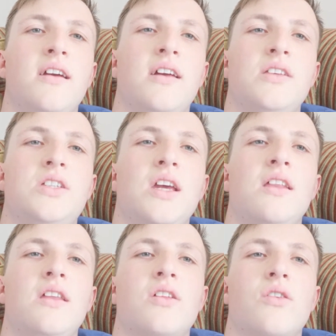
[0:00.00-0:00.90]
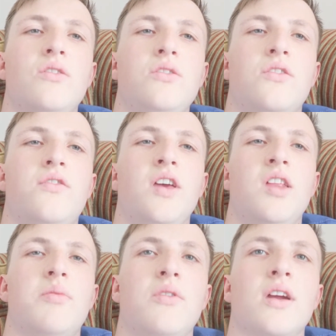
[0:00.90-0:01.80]
and share this on your
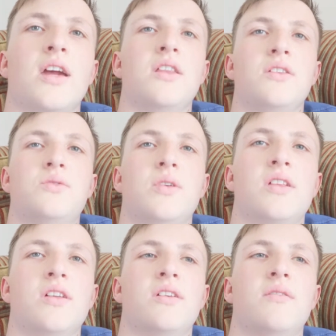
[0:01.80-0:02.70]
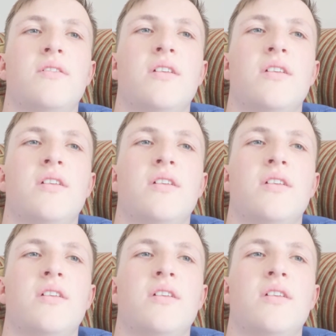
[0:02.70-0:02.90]
Facebook and Twitter.